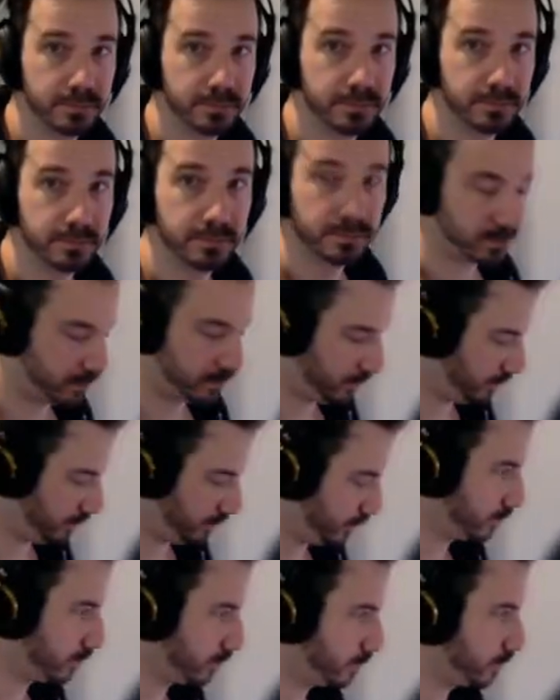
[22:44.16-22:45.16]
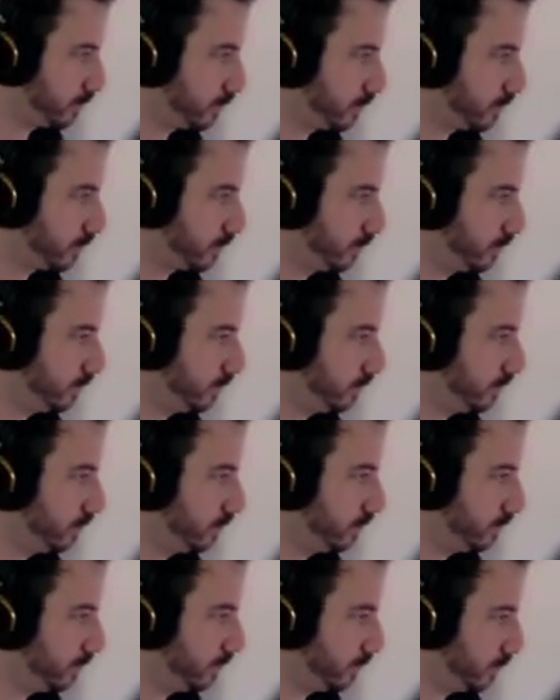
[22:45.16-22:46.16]

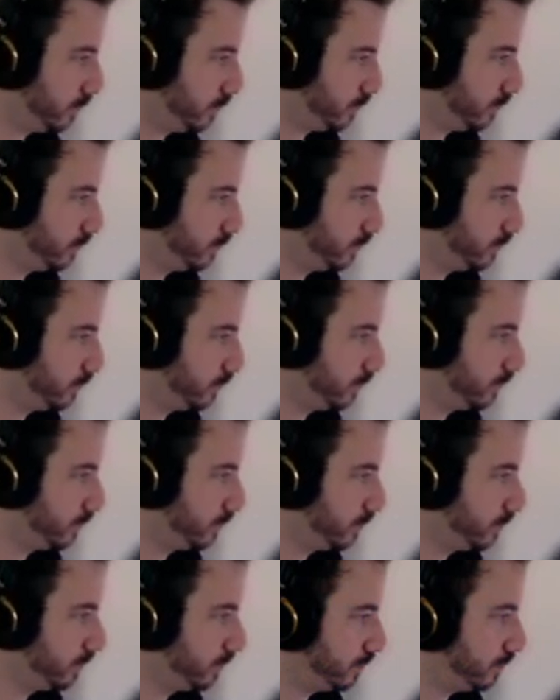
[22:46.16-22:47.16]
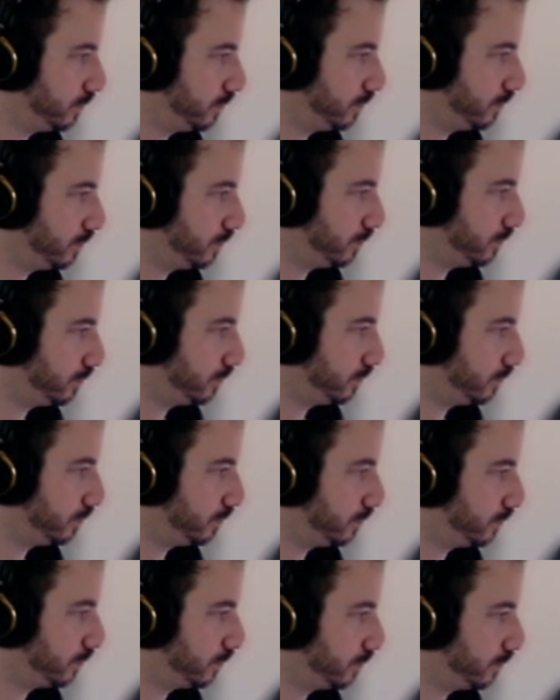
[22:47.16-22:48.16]

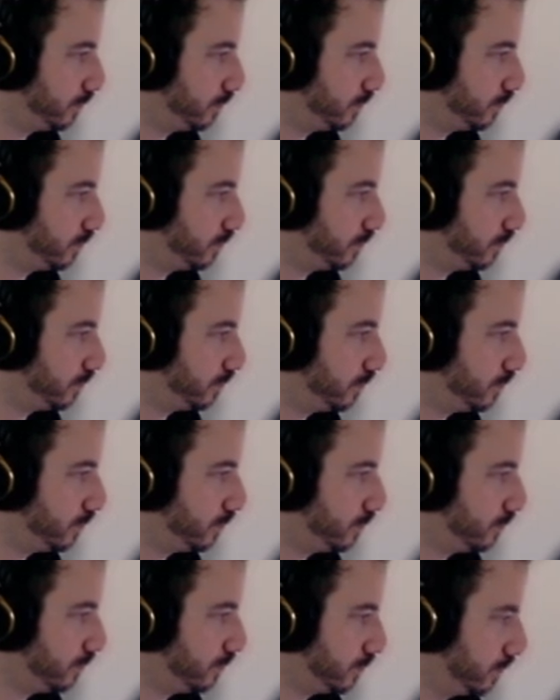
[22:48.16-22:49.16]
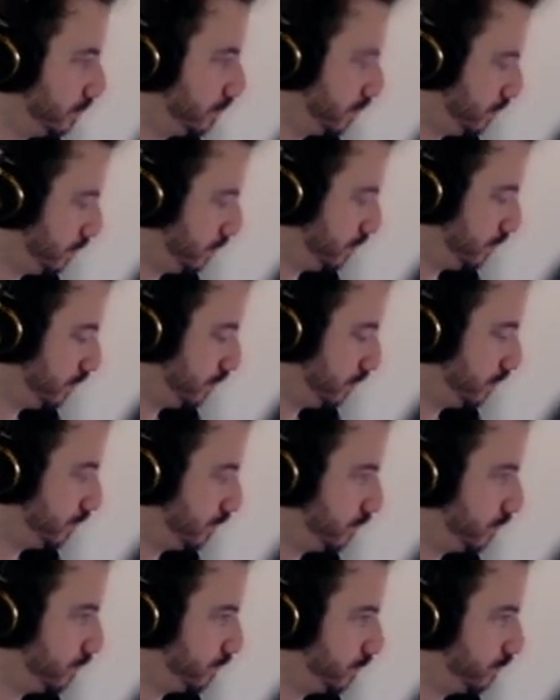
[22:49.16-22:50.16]

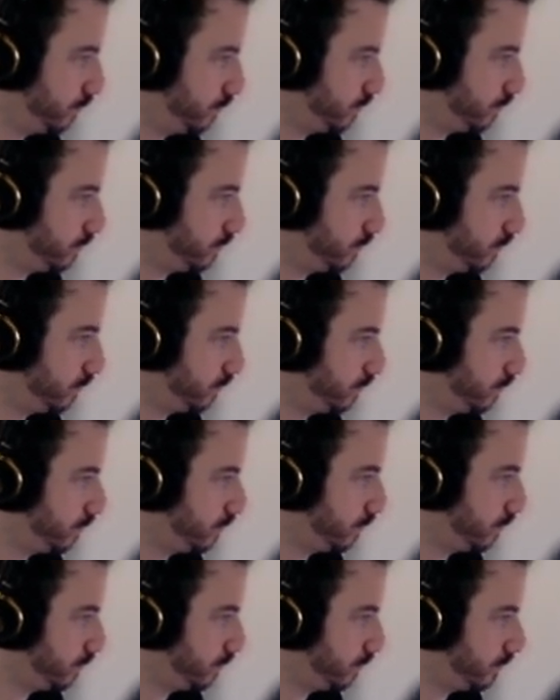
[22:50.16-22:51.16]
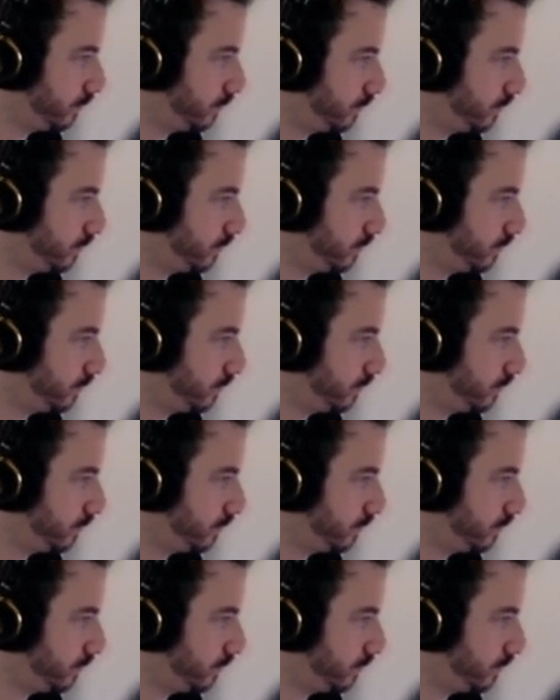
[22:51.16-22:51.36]
[no speech]